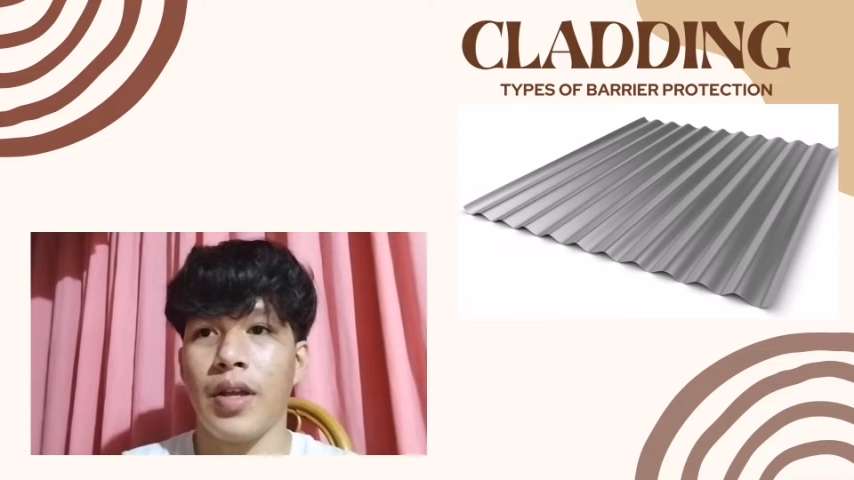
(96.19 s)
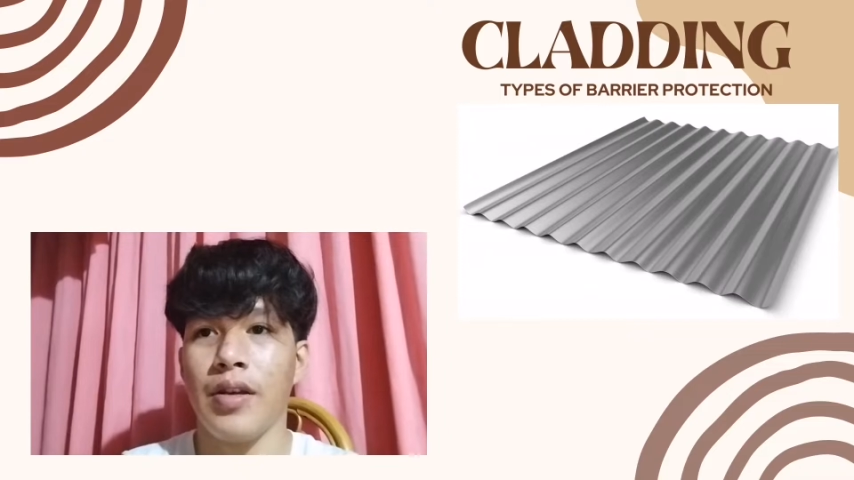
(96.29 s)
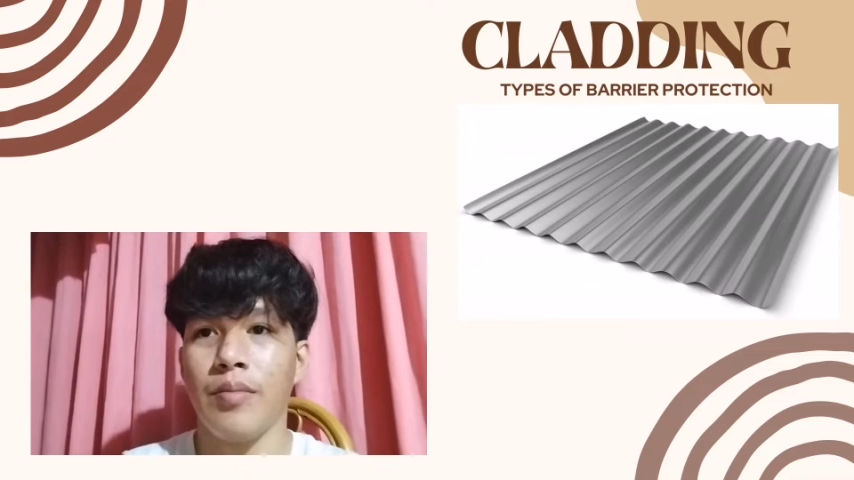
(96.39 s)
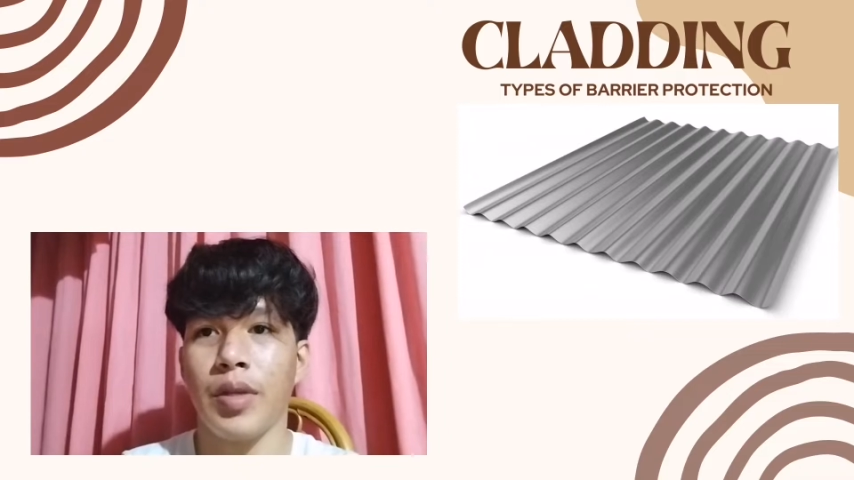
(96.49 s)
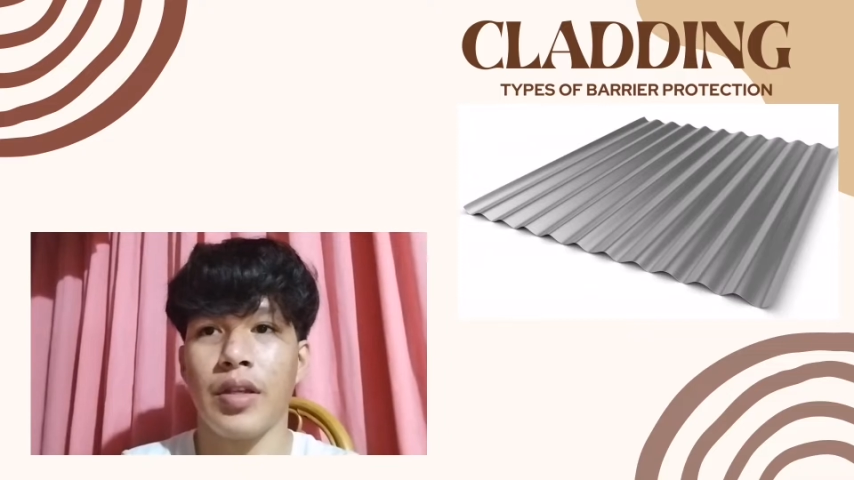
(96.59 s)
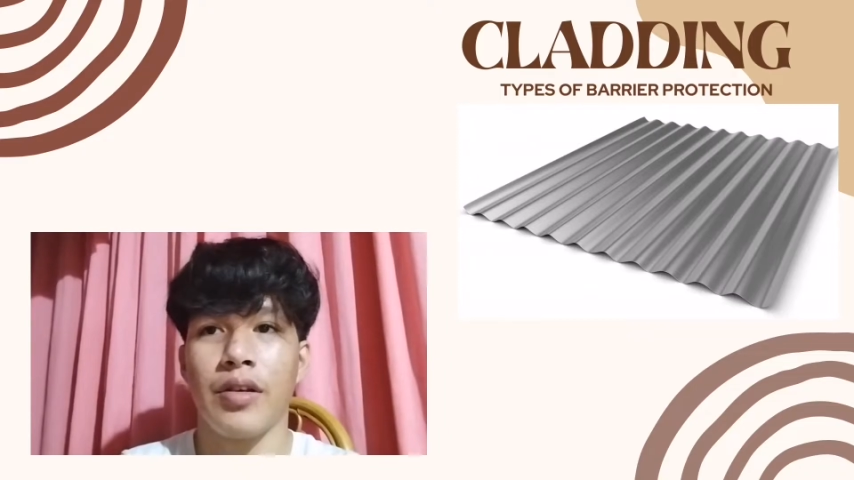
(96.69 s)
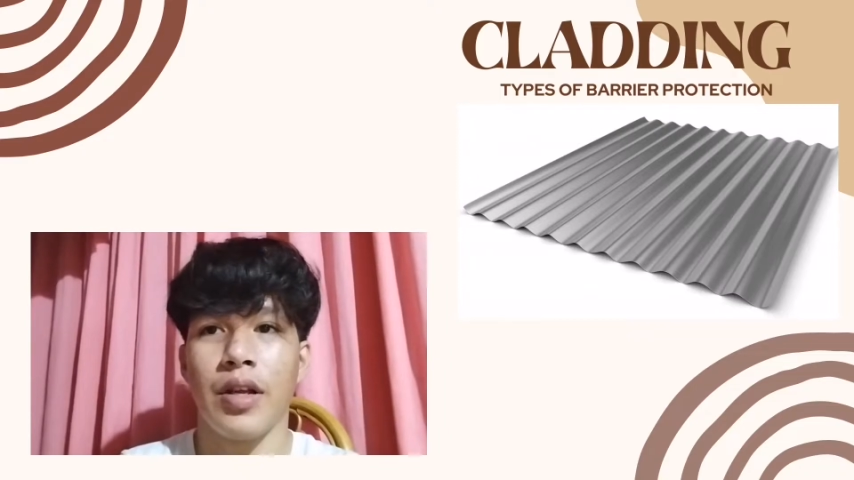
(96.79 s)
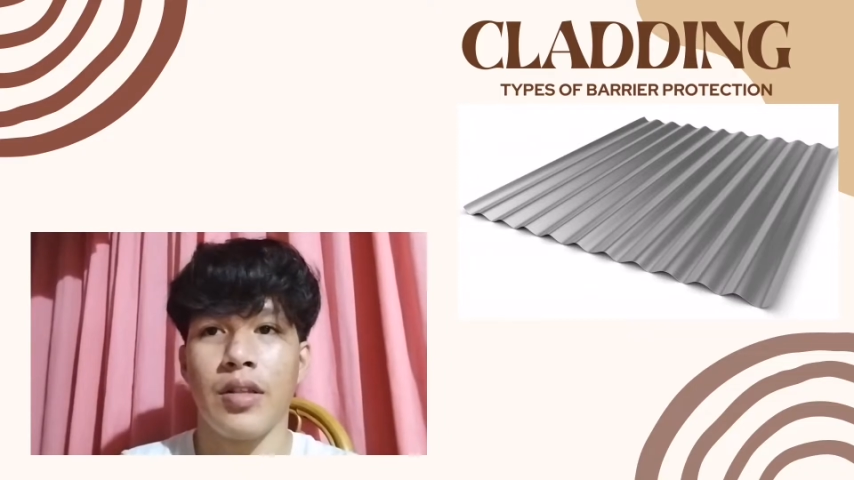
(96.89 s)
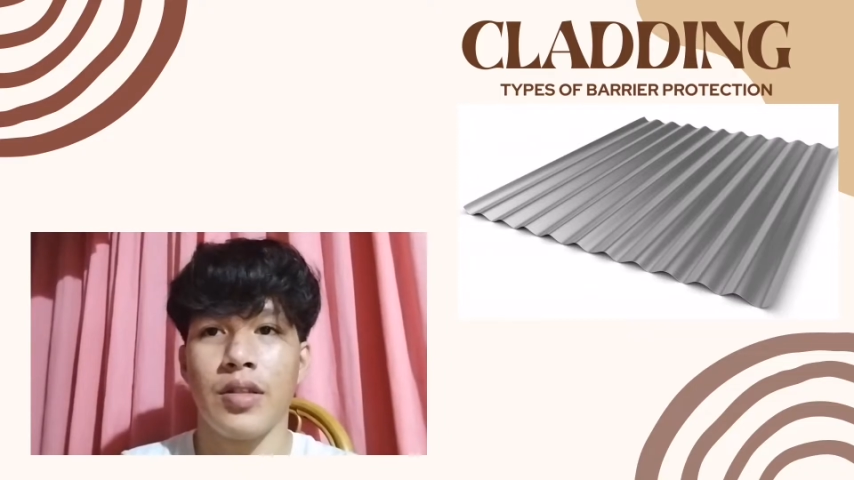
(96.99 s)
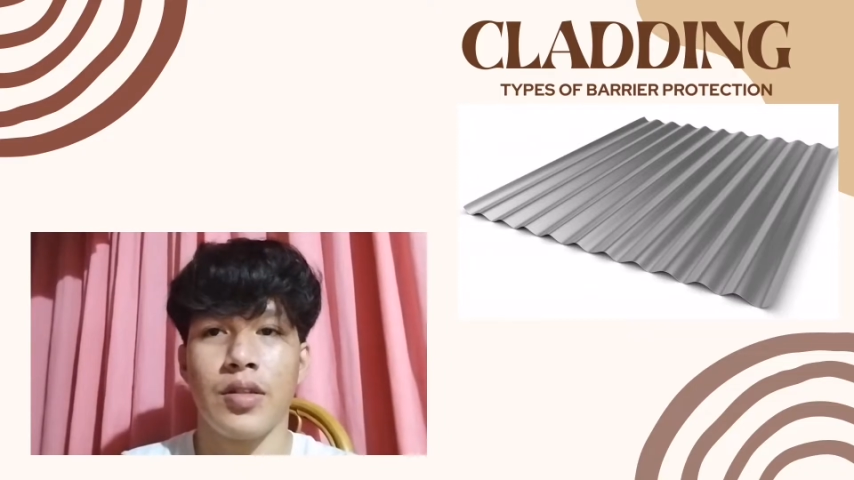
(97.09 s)
layering
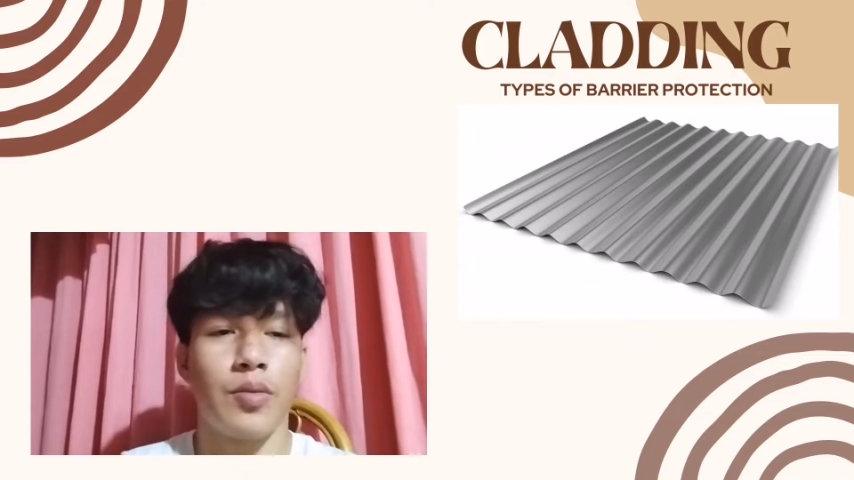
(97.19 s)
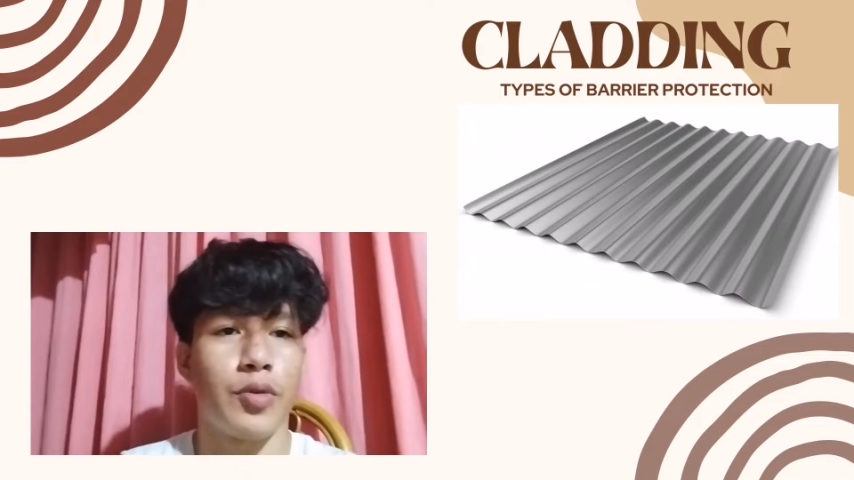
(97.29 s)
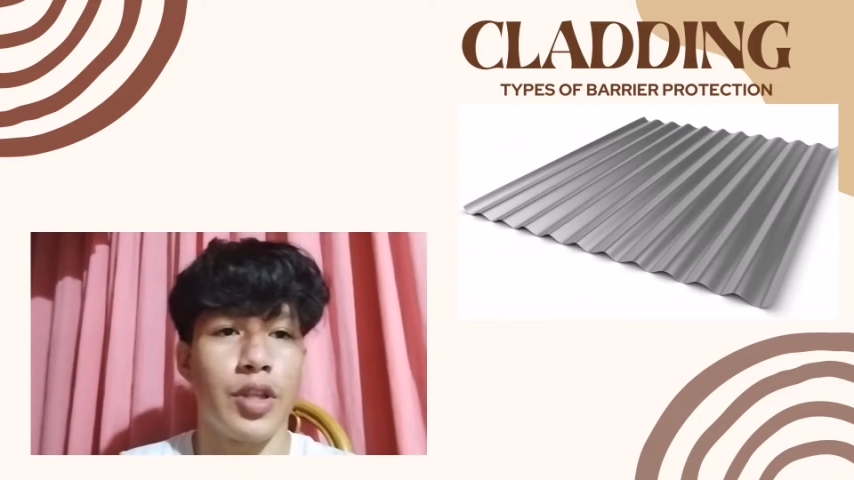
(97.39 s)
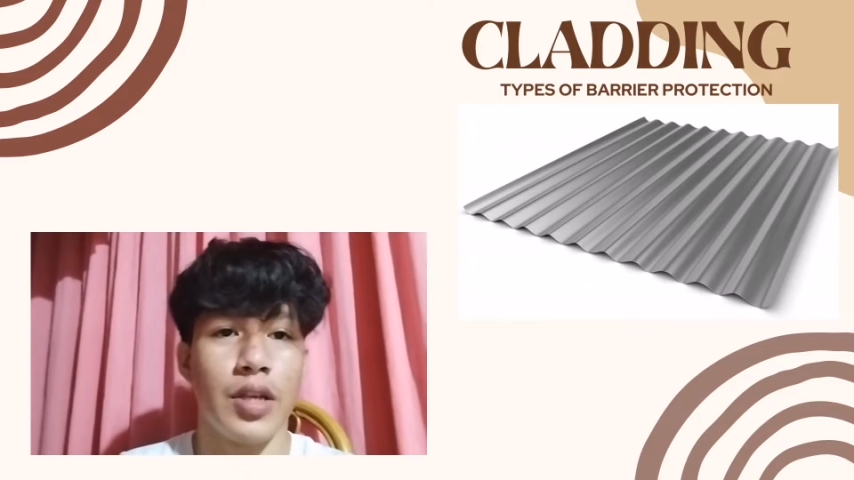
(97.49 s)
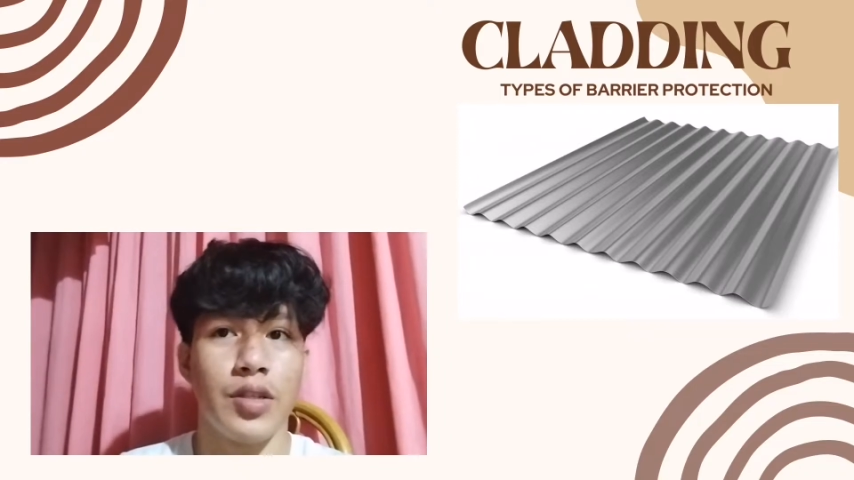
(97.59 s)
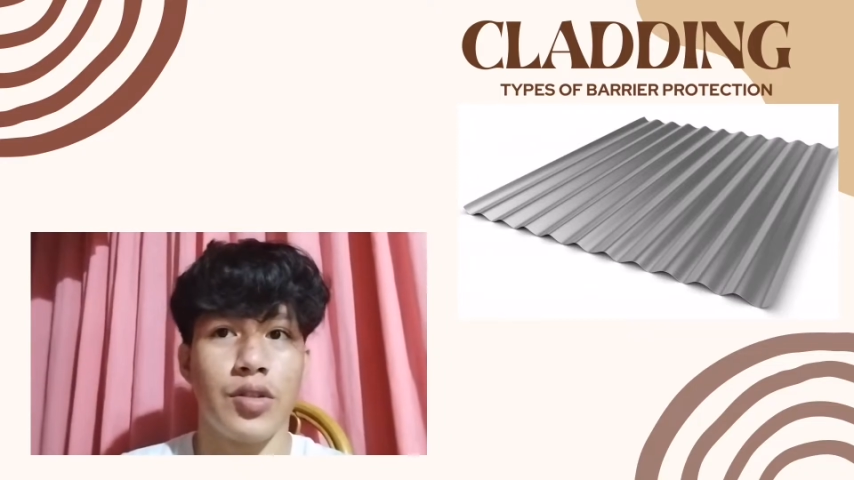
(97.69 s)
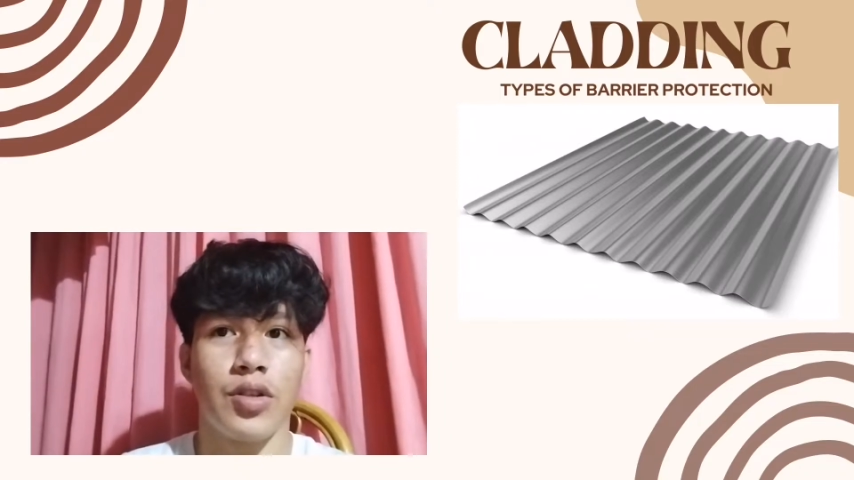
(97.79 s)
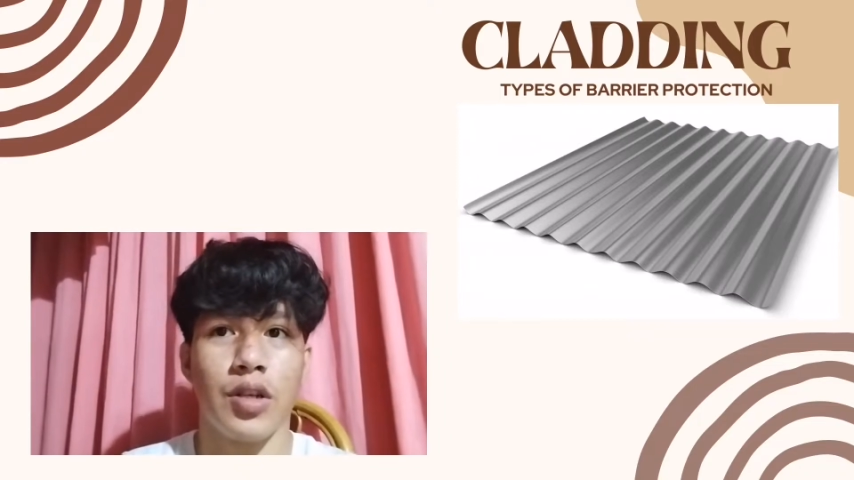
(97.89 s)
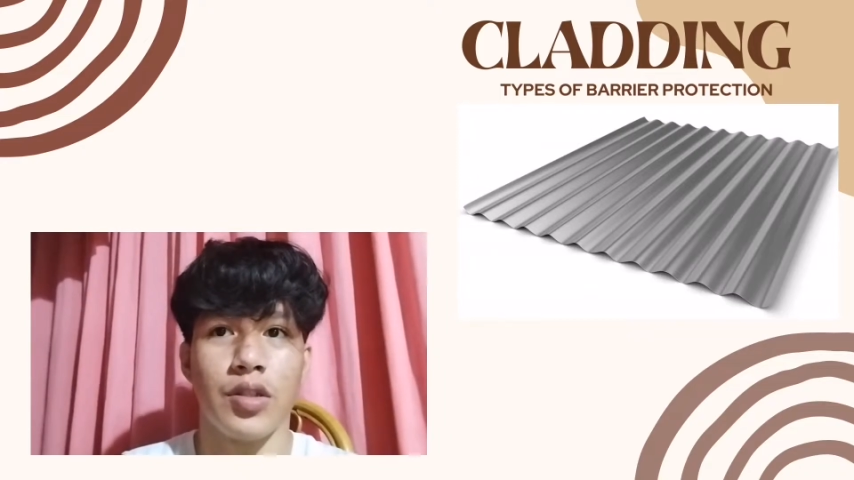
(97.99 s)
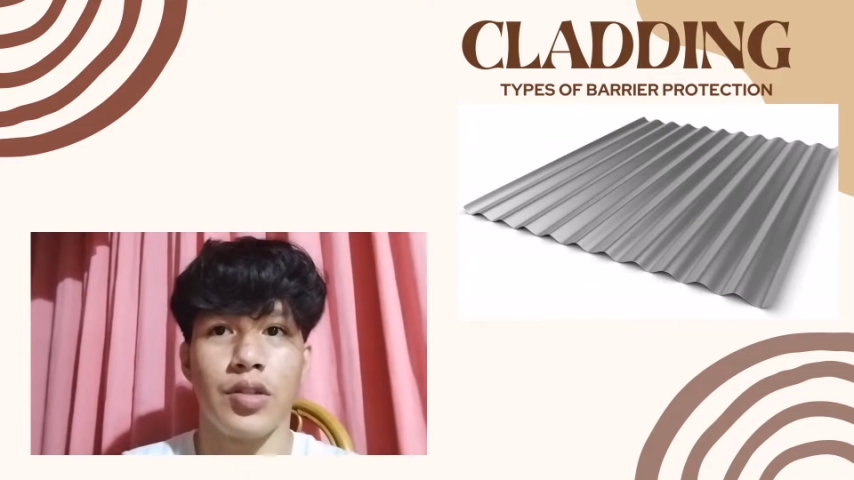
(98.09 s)
materials to protect
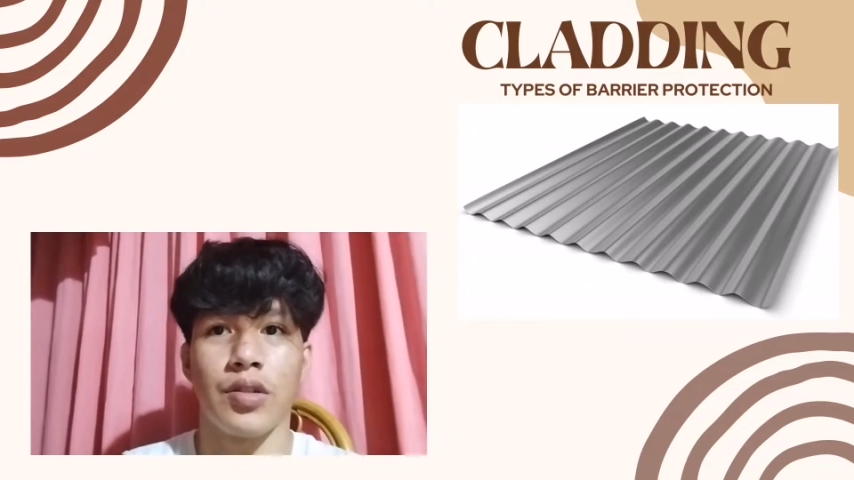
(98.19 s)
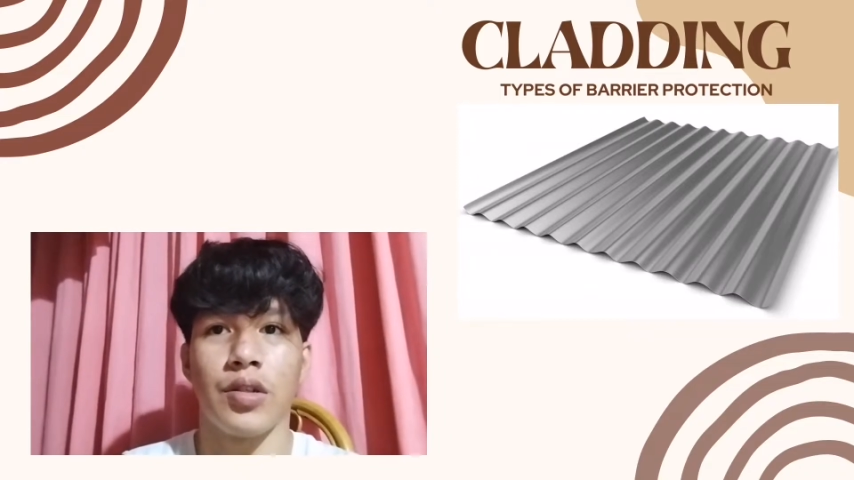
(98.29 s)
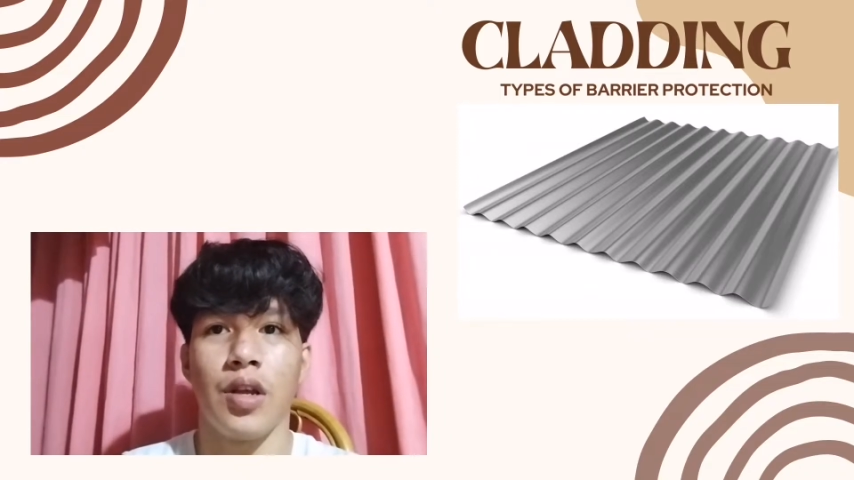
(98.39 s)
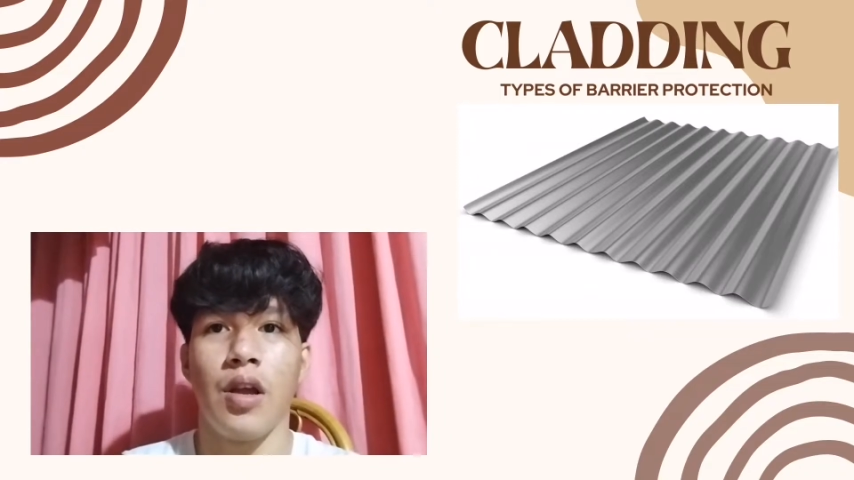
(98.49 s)
structure